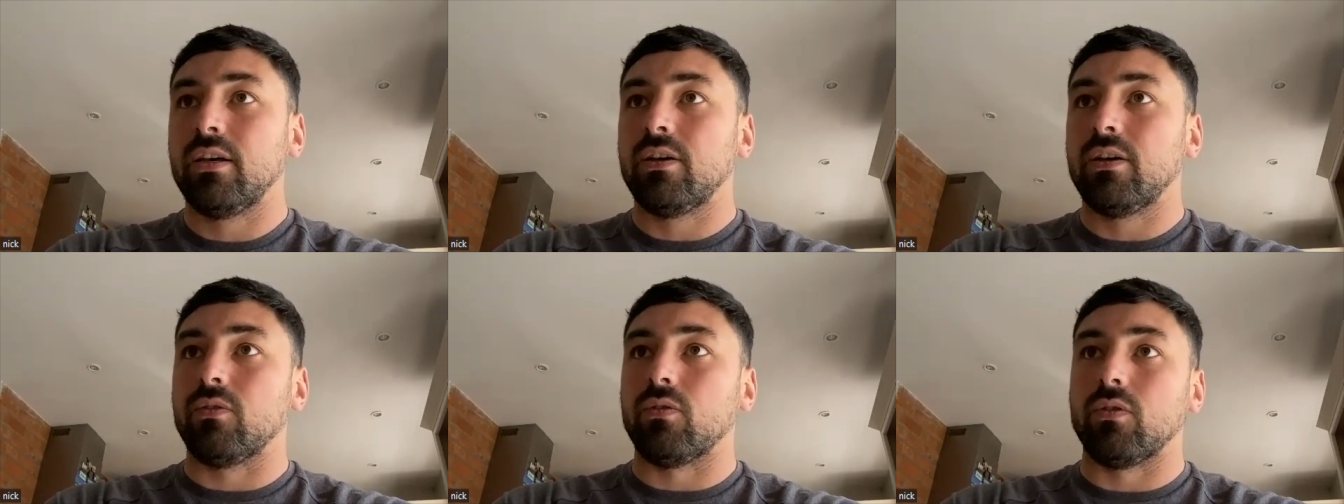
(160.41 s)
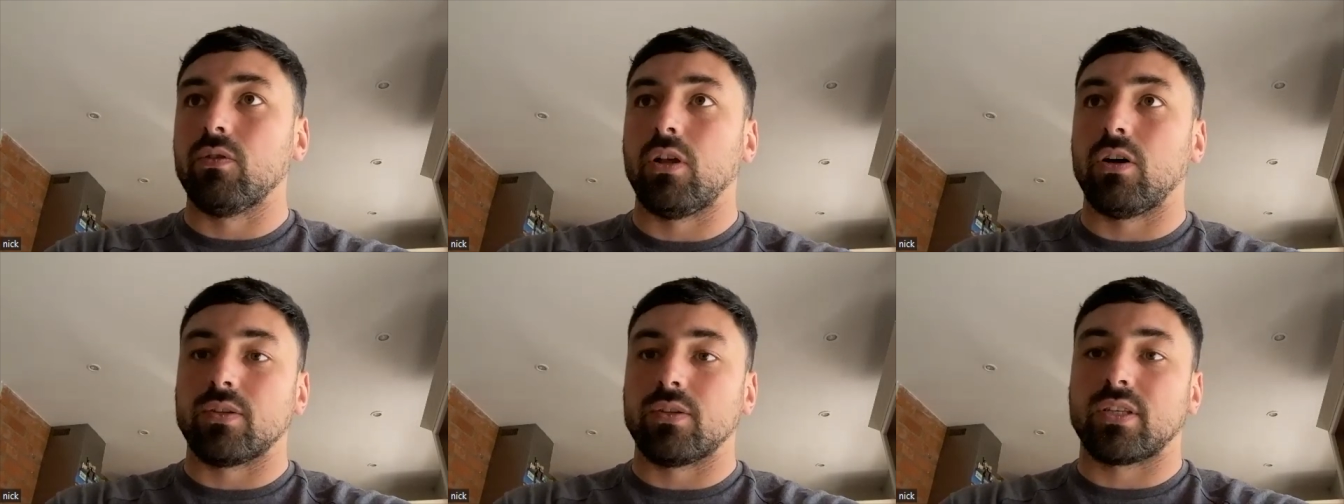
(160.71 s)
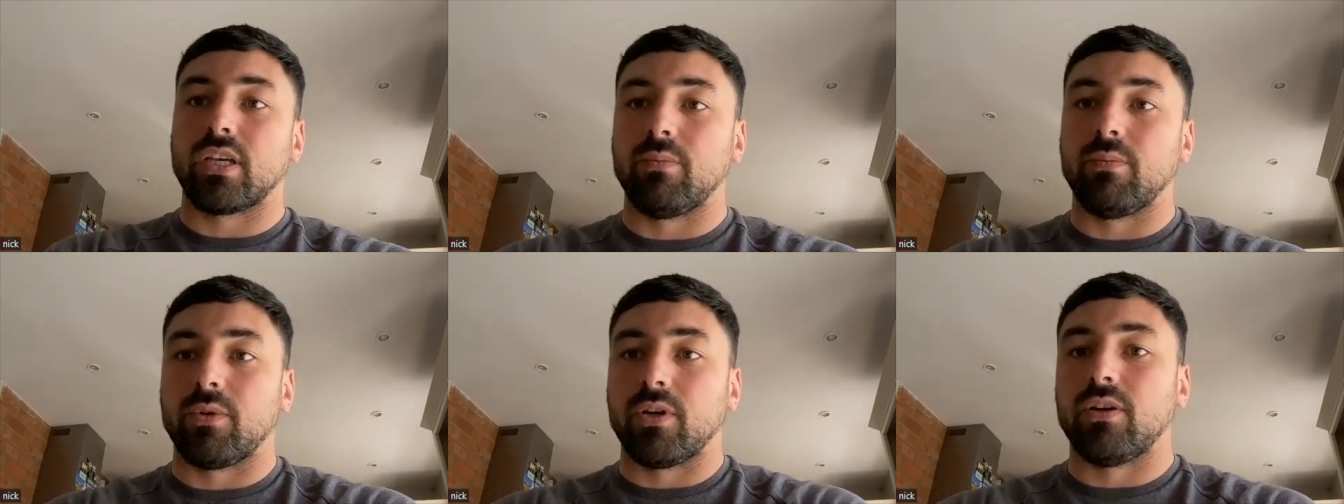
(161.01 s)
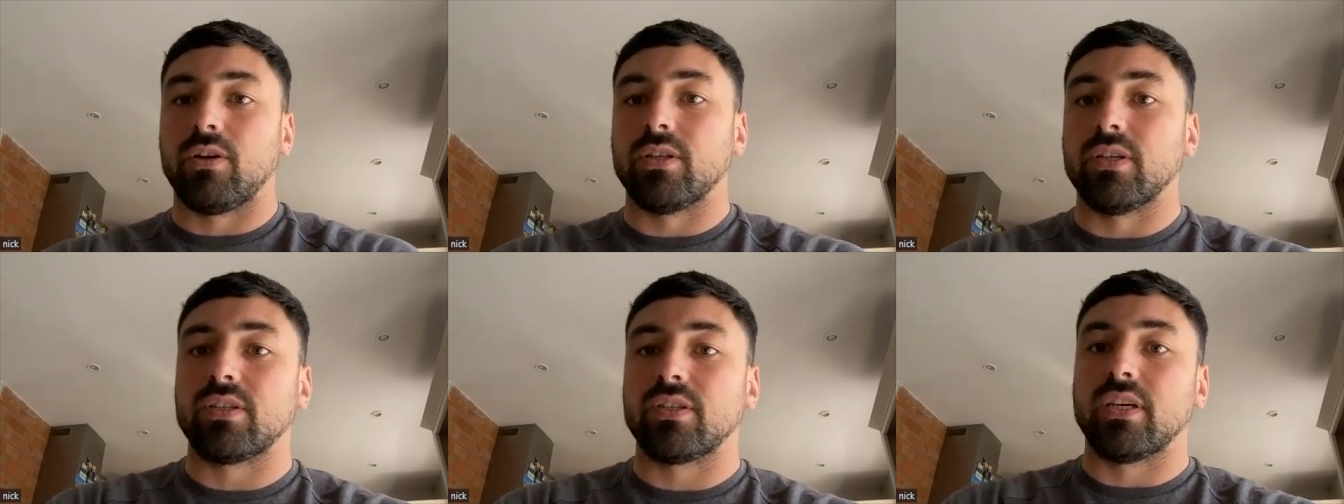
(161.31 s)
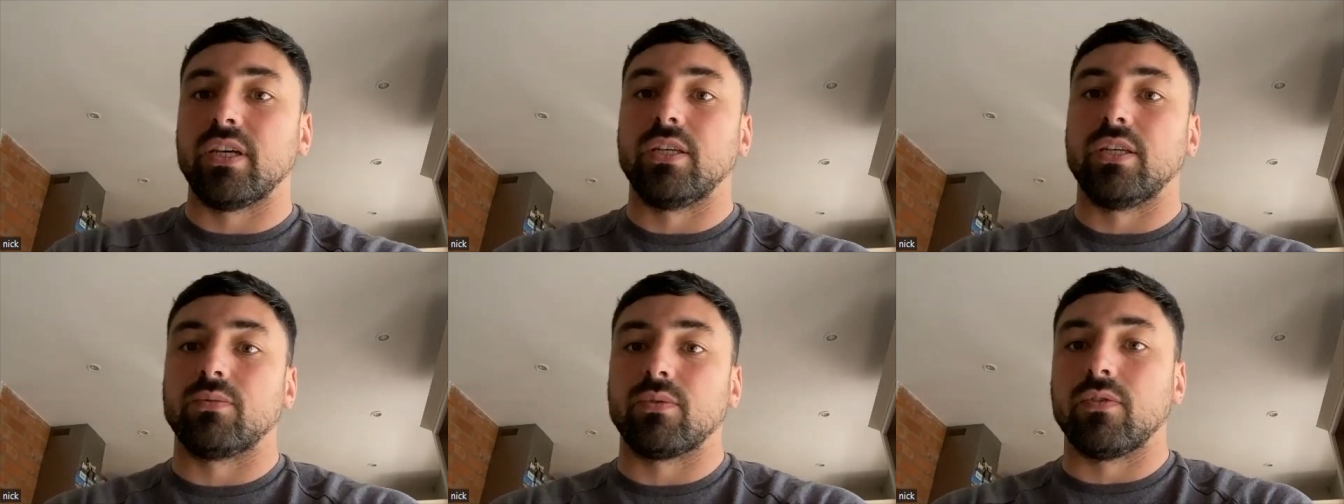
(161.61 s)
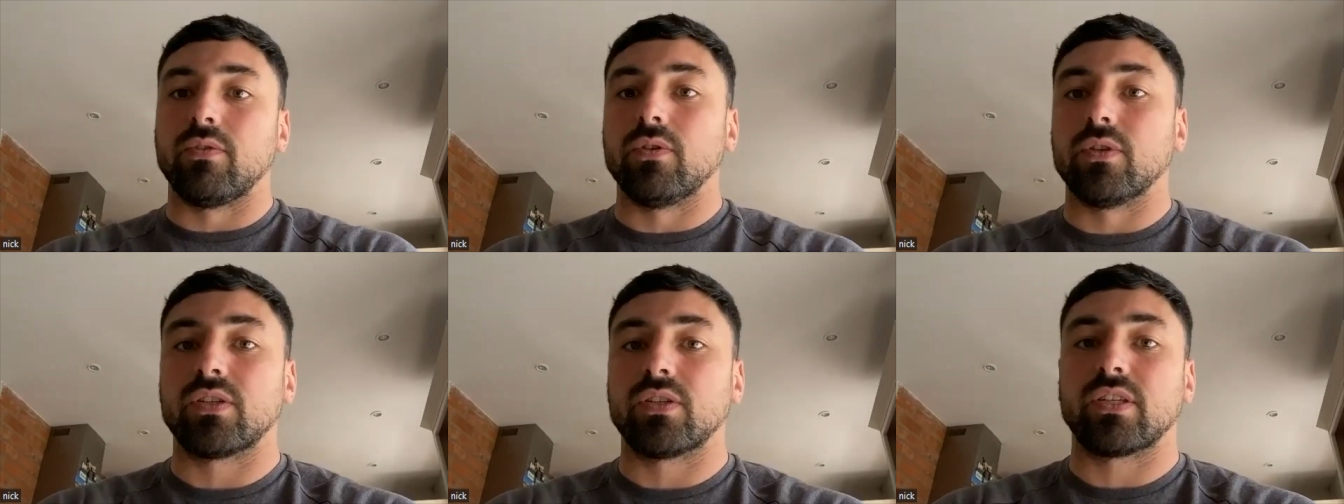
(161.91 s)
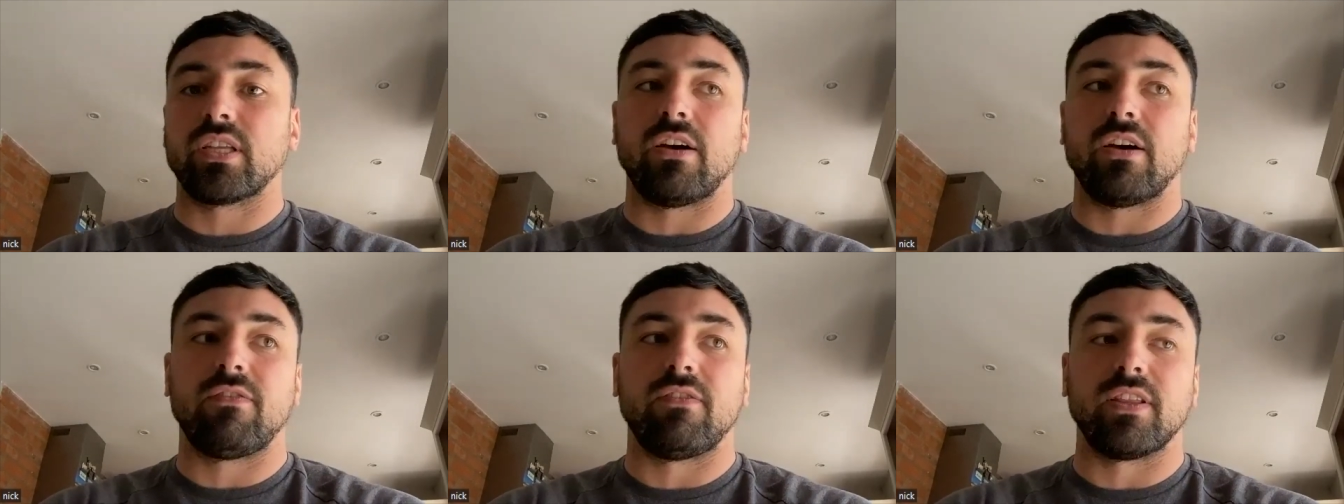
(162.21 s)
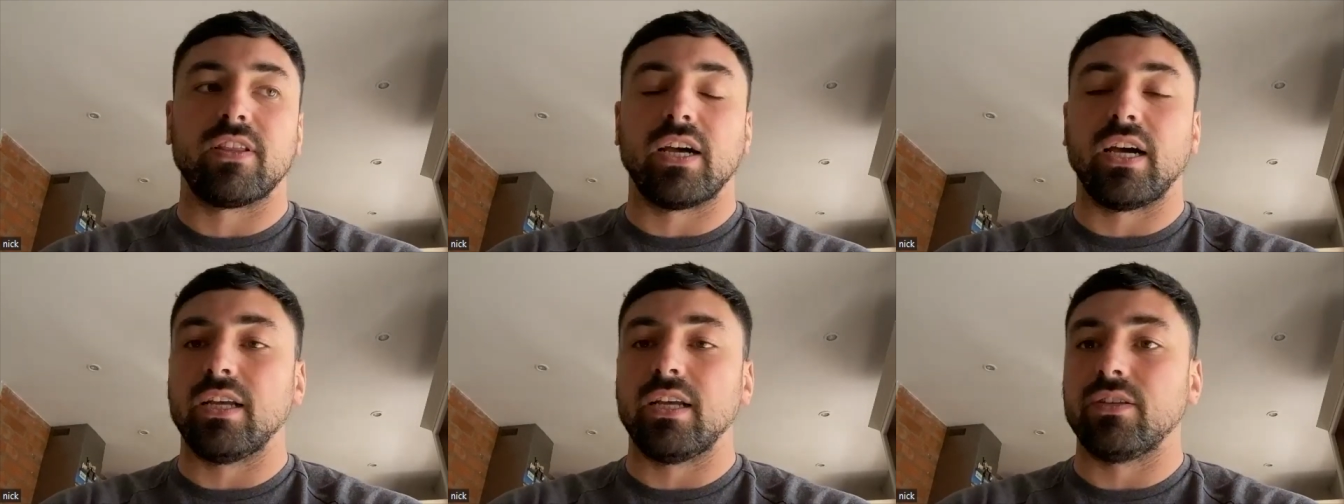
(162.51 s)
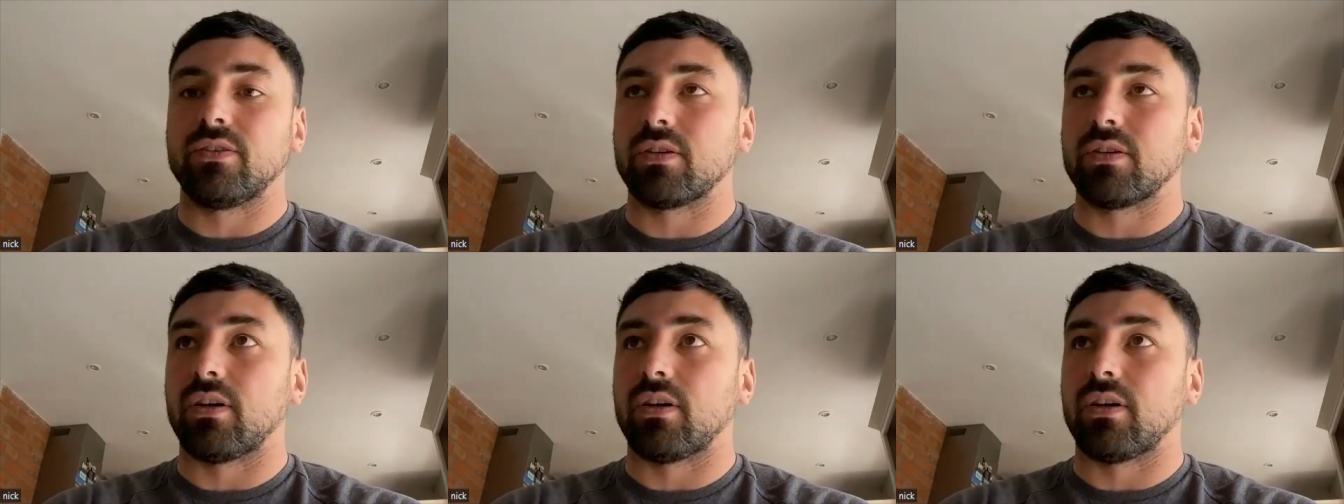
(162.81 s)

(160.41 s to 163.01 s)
A lot of time behind the scenes with all the stuff, and that is,